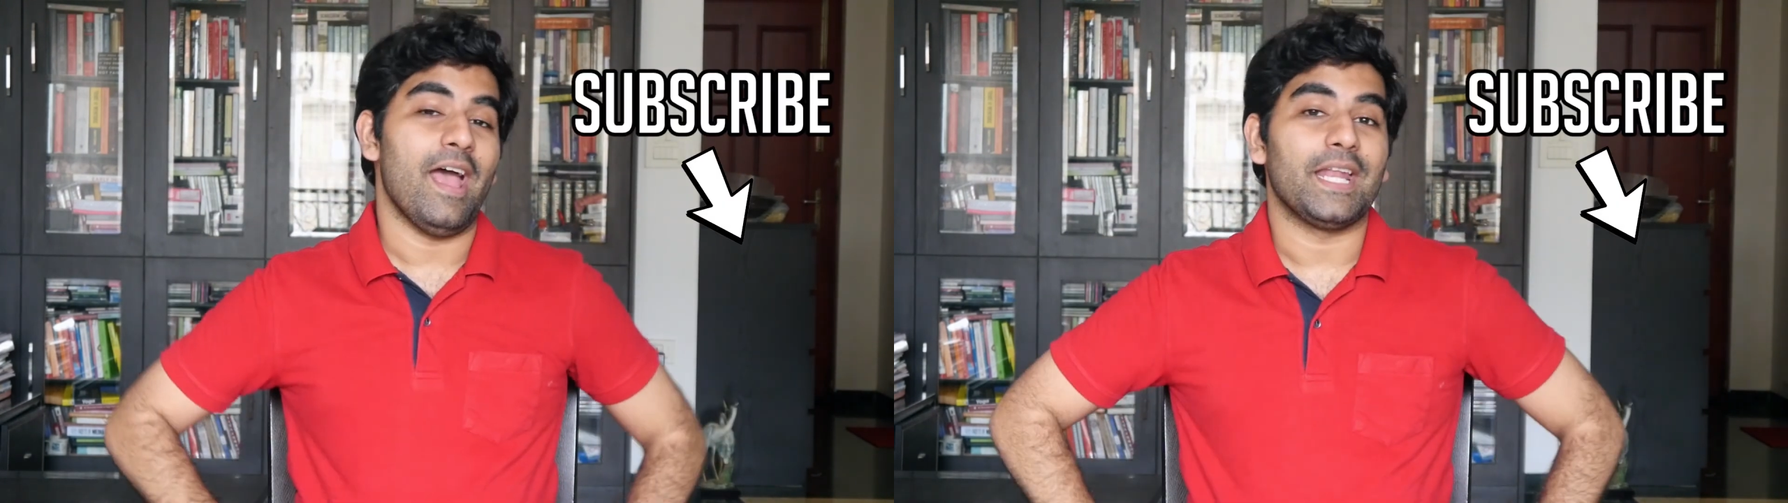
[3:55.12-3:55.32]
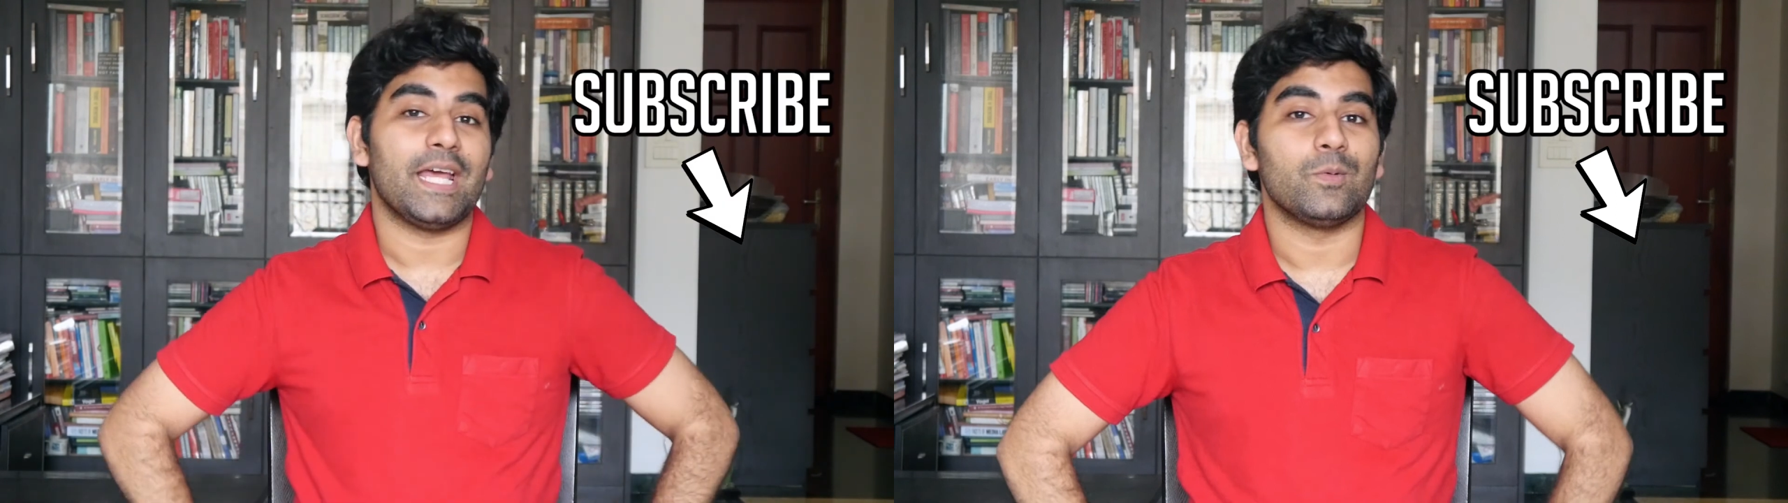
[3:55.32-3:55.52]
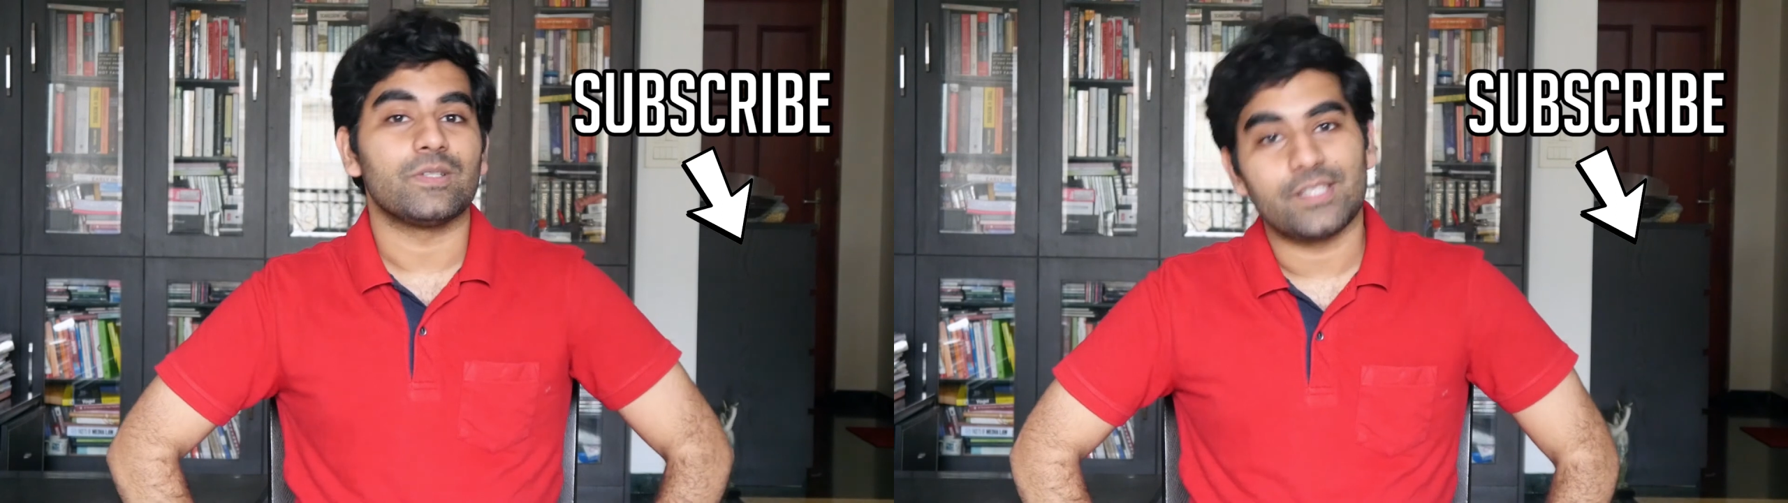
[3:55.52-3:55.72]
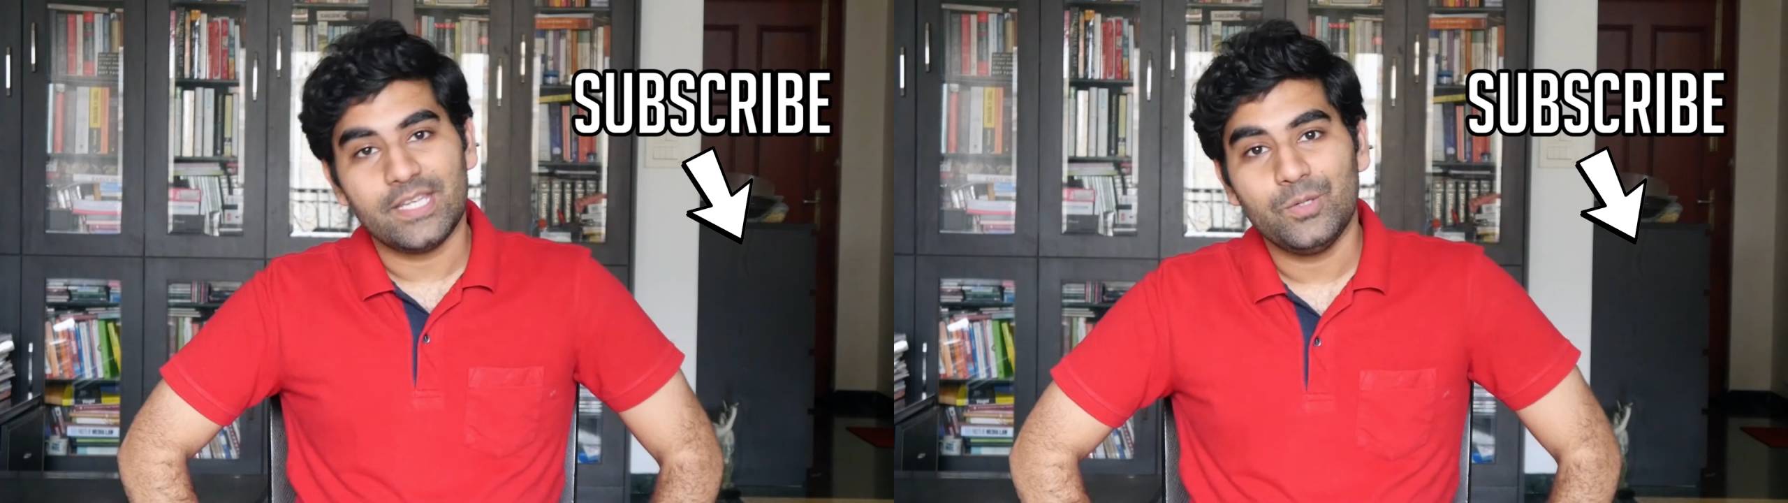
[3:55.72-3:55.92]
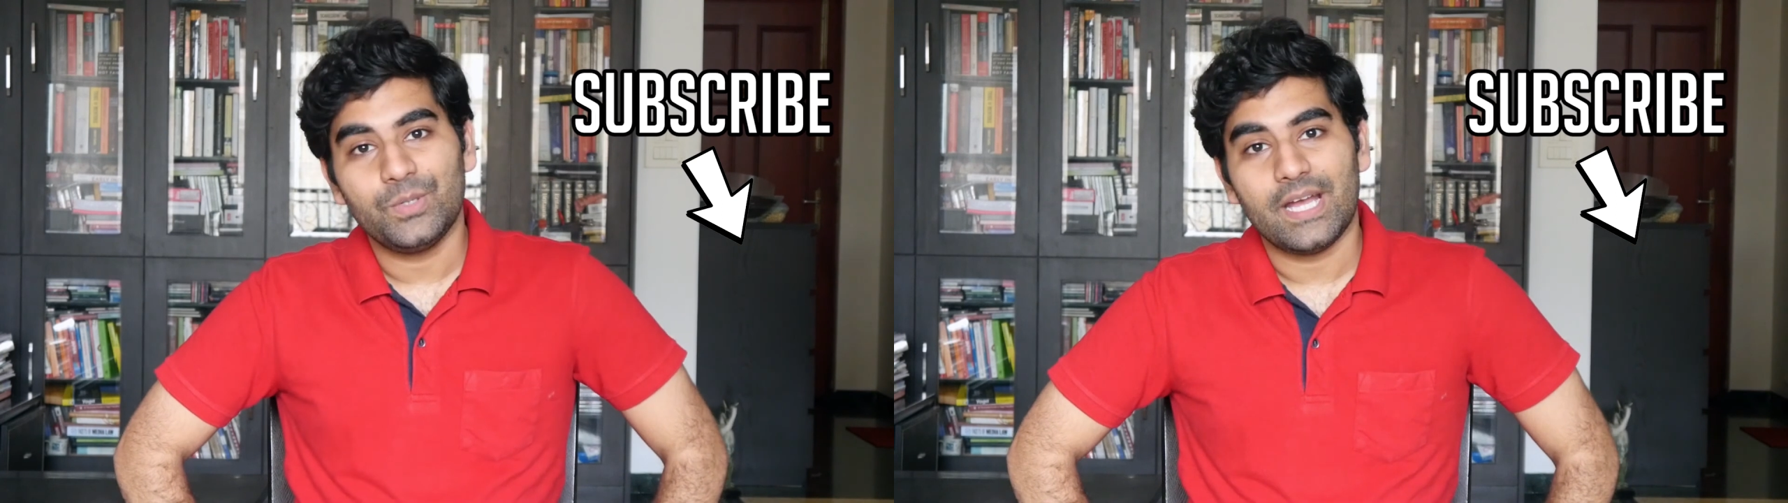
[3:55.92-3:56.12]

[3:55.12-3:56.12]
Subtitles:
and I will see you